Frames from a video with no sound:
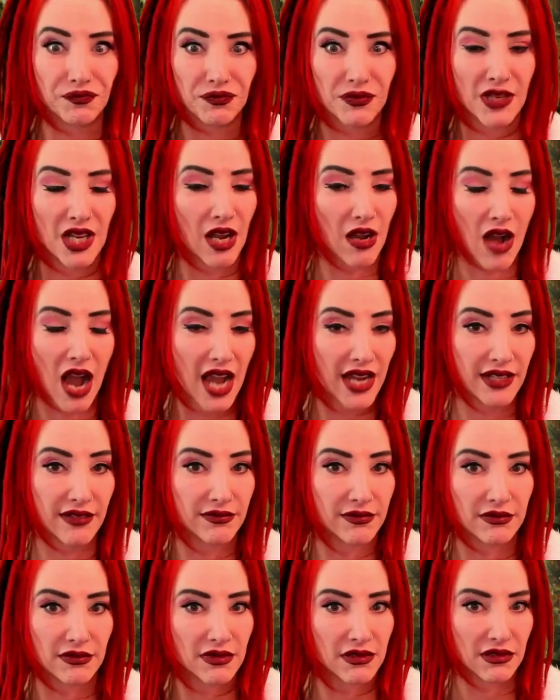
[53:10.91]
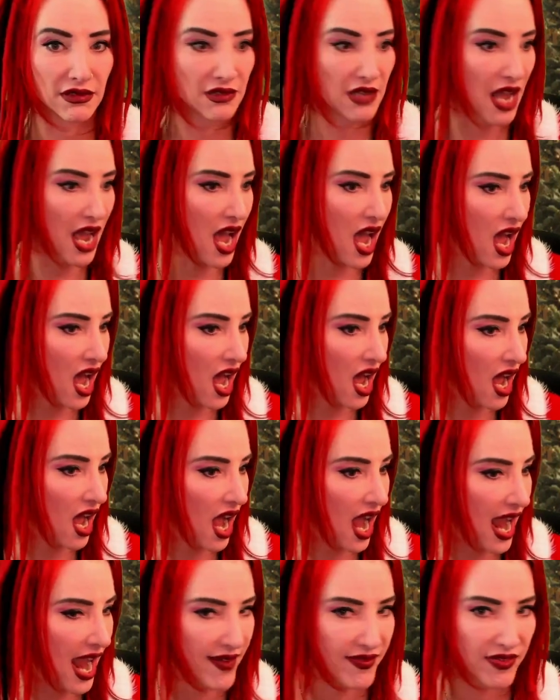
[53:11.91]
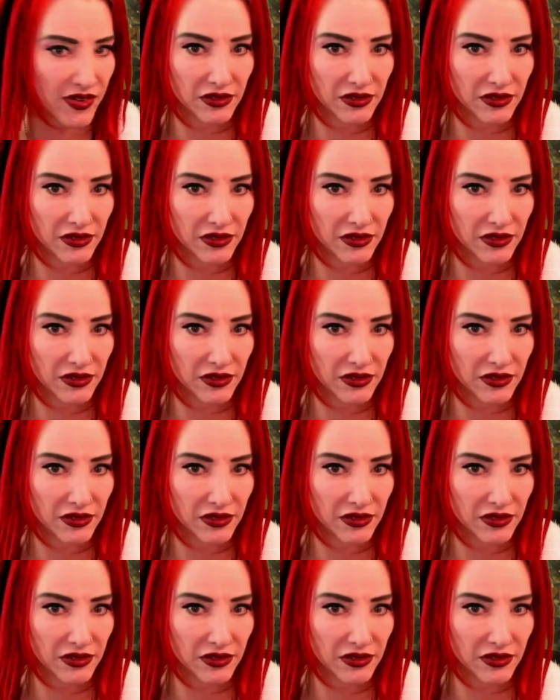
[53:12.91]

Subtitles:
I haven't